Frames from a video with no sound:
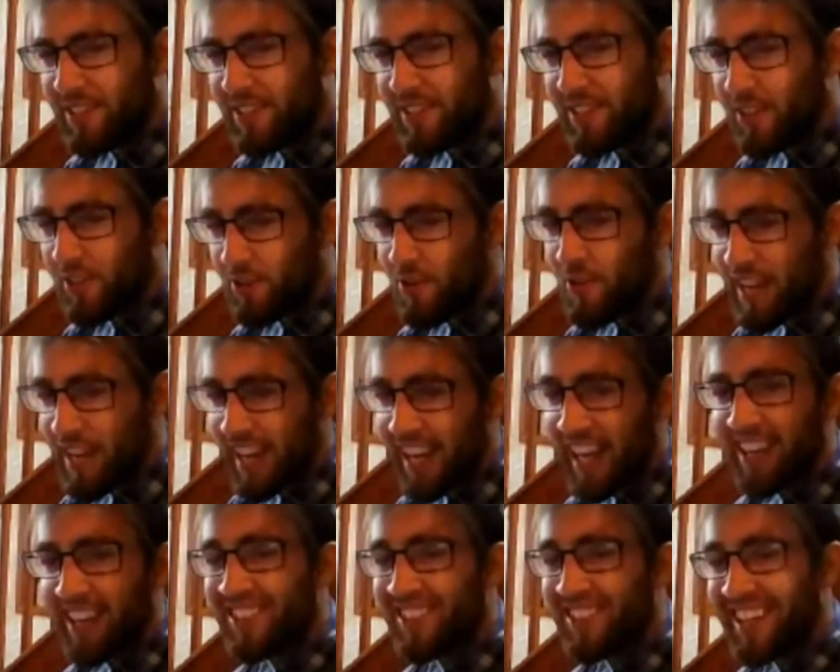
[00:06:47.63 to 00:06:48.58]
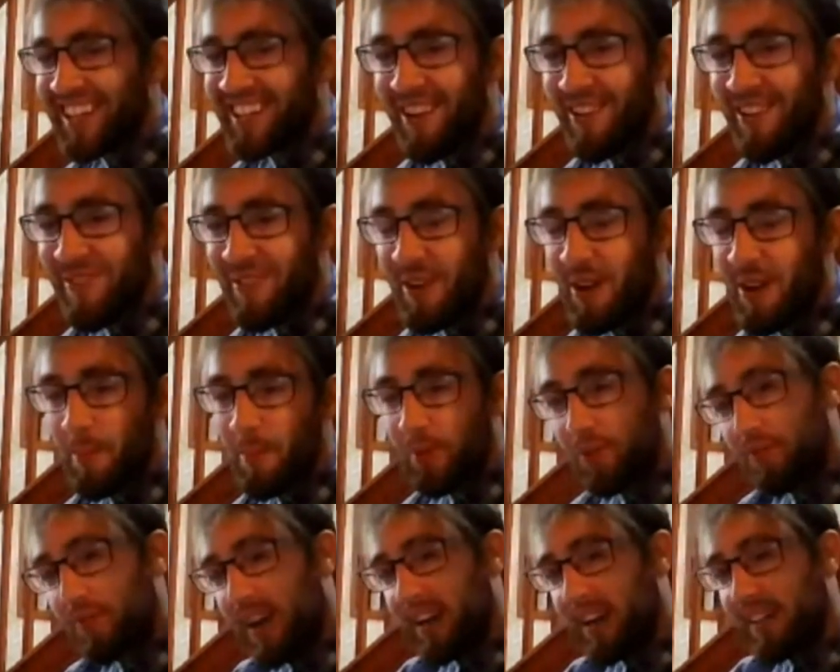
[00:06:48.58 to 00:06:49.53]
You need to get checked out.
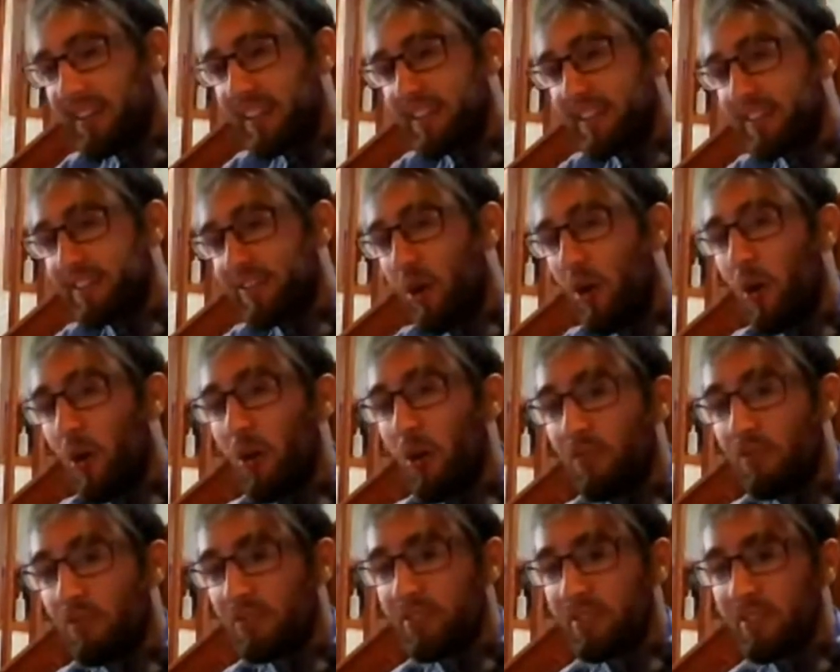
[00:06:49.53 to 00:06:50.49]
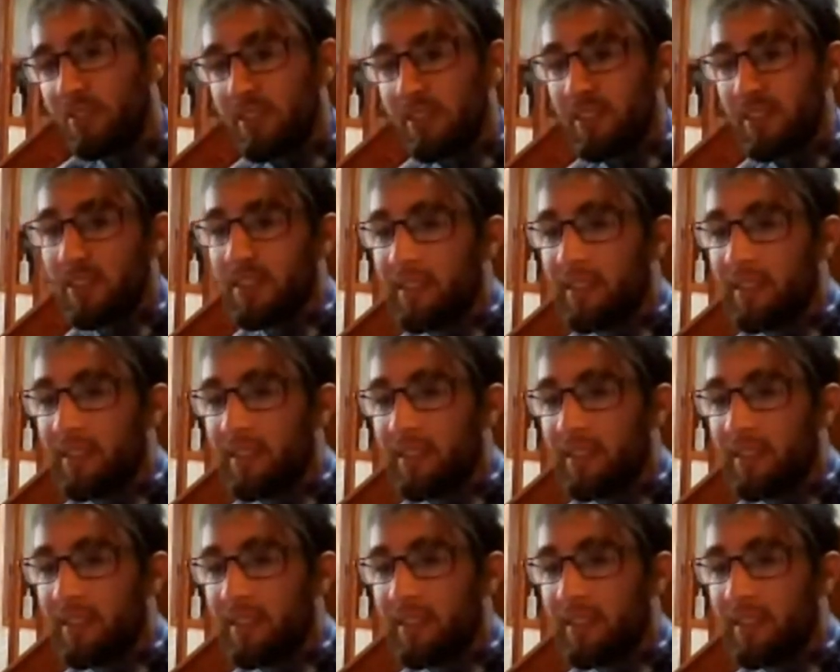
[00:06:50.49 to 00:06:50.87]
But the fact is, it's all of us,